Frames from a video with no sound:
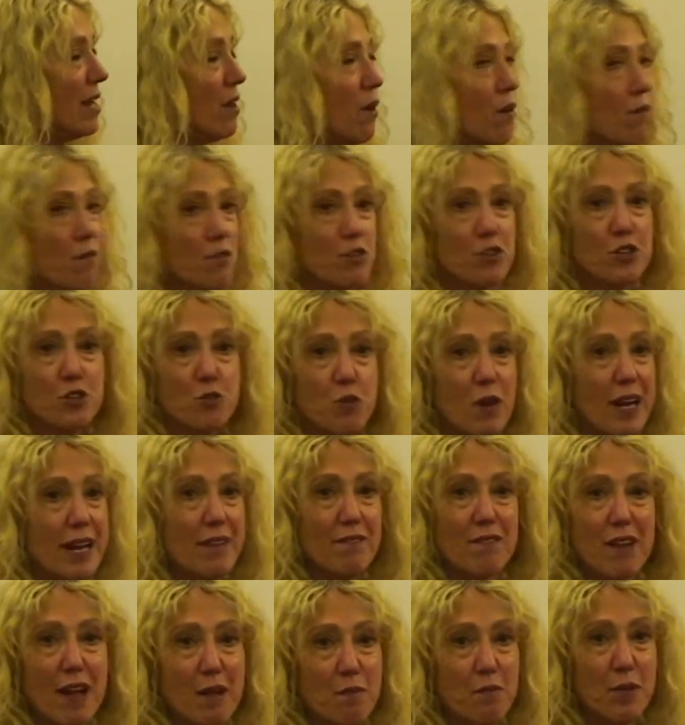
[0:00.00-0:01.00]
Over
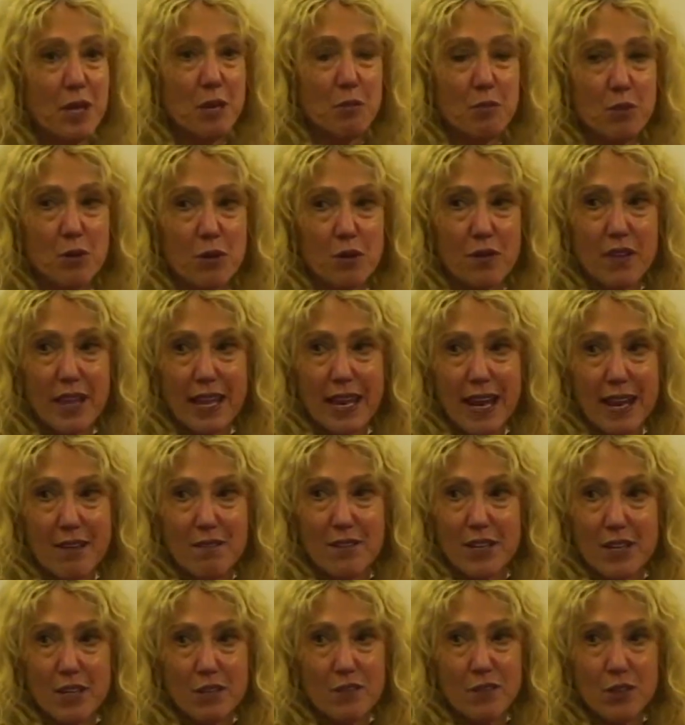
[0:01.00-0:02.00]
25 people that I've
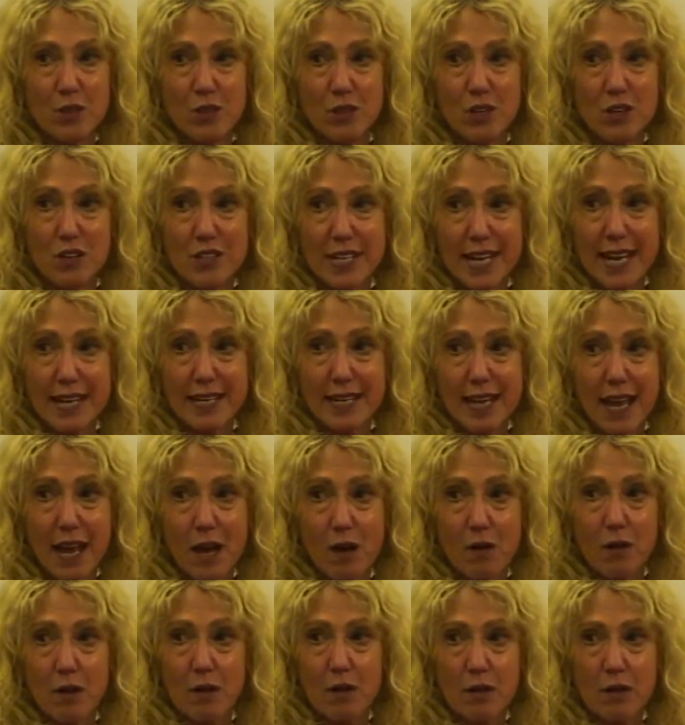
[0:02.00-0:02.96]
interviewed are dead now.